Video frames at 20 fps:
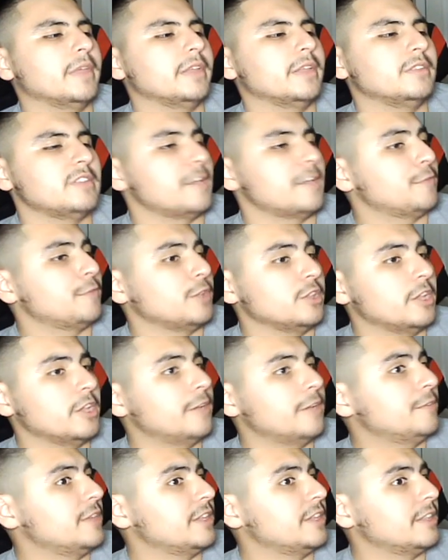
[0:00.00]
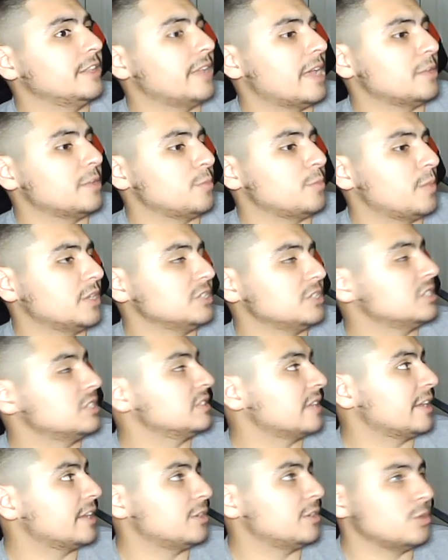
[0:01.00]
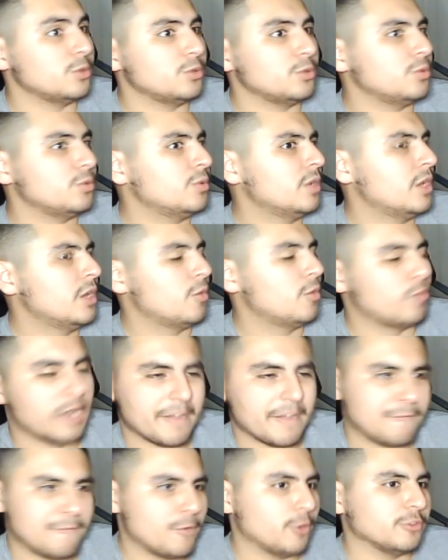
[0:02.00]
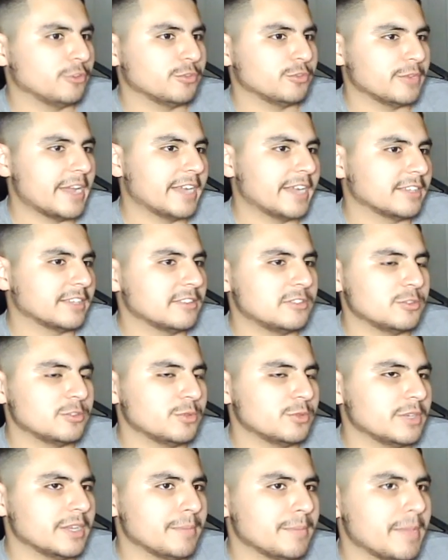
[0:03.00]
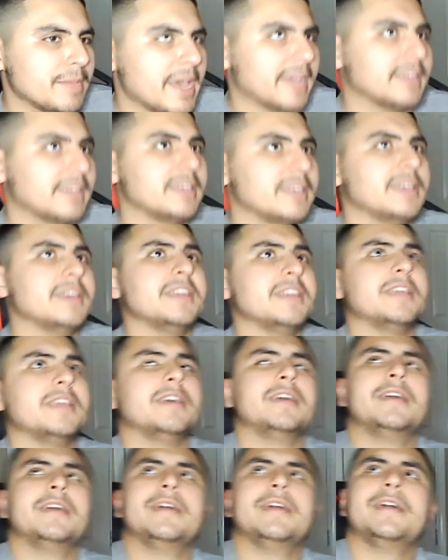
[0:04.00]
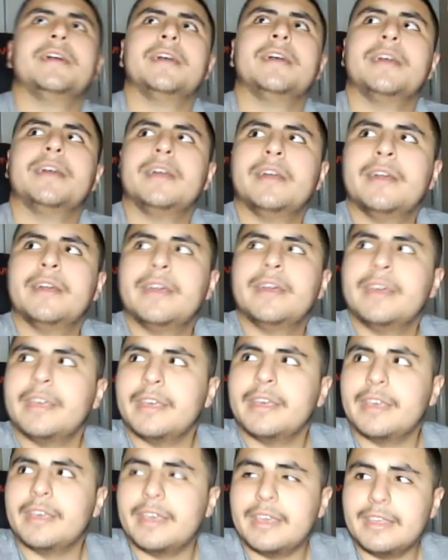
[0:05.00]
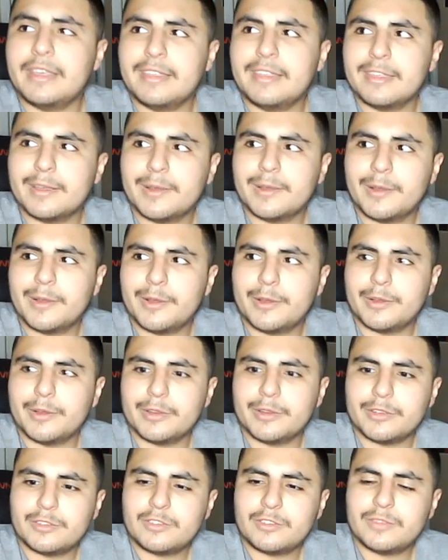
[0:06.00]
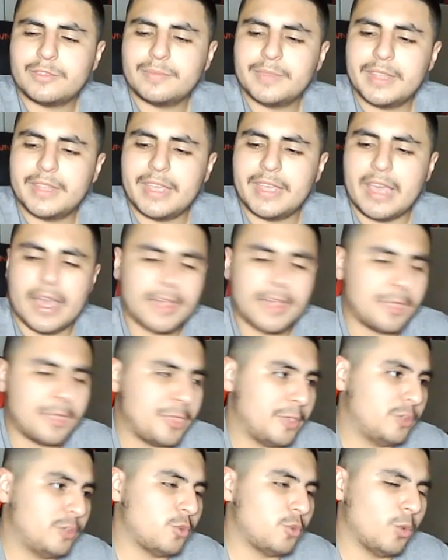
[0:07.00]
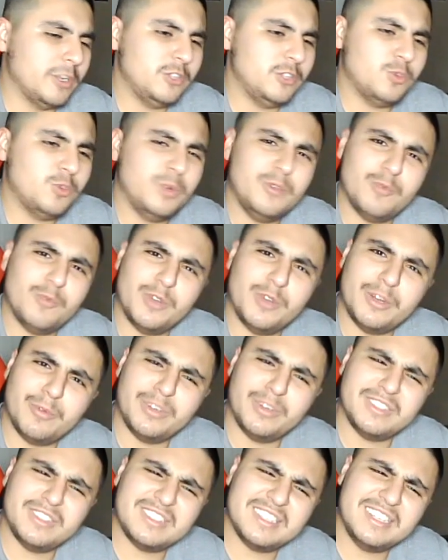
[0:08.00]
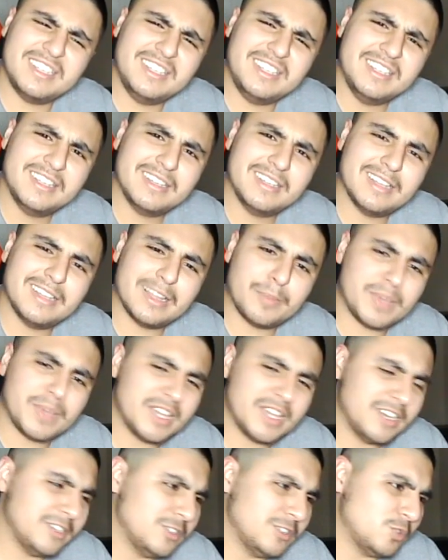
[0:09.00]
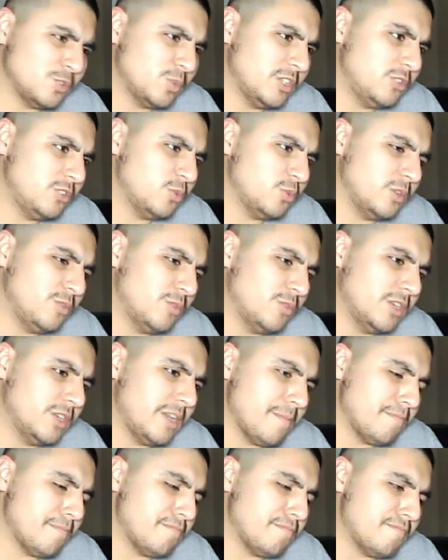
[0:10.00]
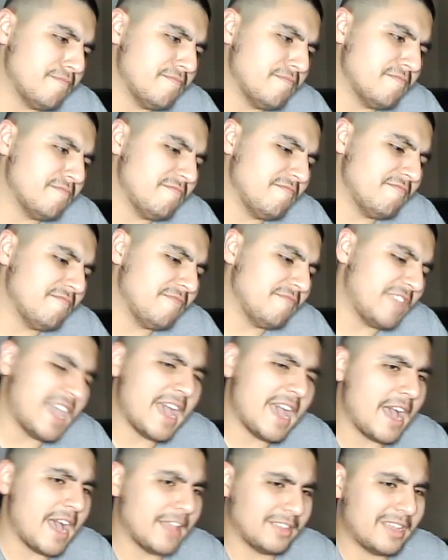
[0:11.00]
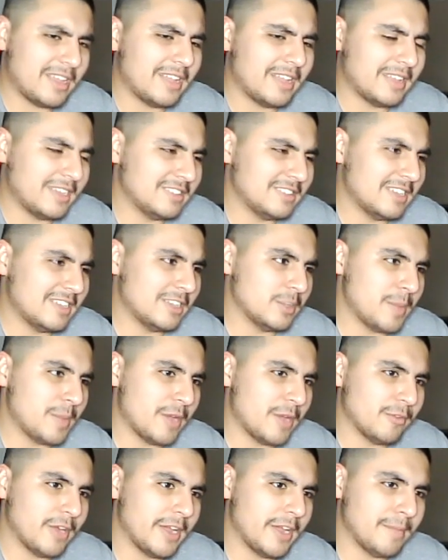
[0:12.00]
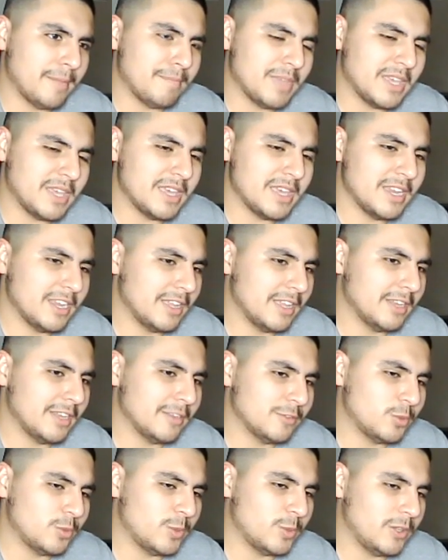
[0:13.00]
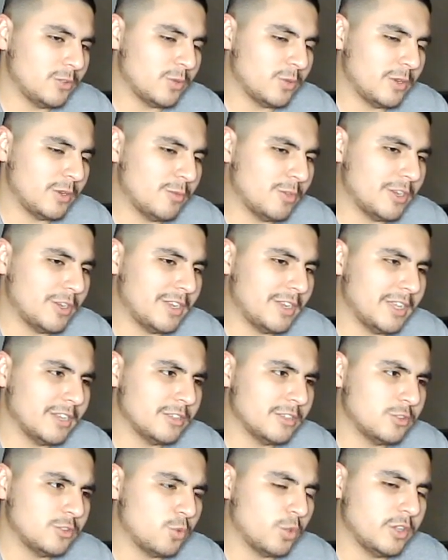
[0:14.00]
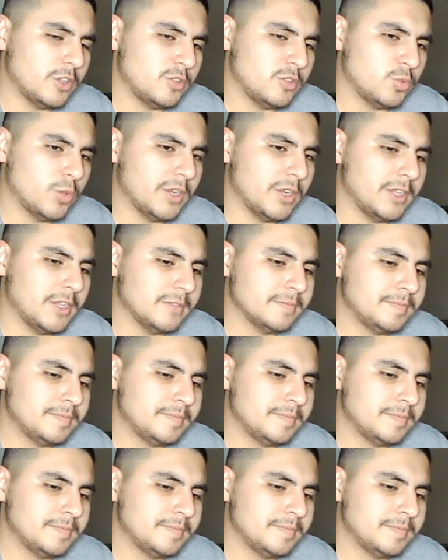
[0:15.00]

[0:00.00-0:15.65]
Definitely loved it as much as I do when I first reacted to it back in either 2021, I want to say, at the beginning of 2021, and yeah, that sounds about right. Beginning of 2021 into 2020.